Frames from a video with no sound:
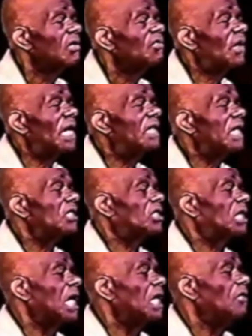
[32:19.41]
faith has
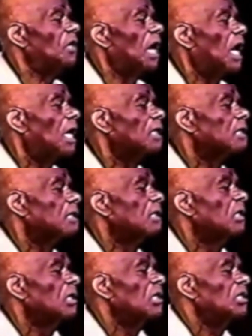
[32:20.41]
saved us
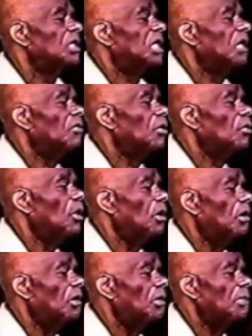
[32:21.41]
to give the
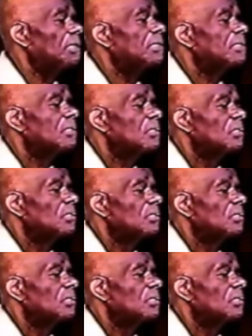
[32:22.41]
world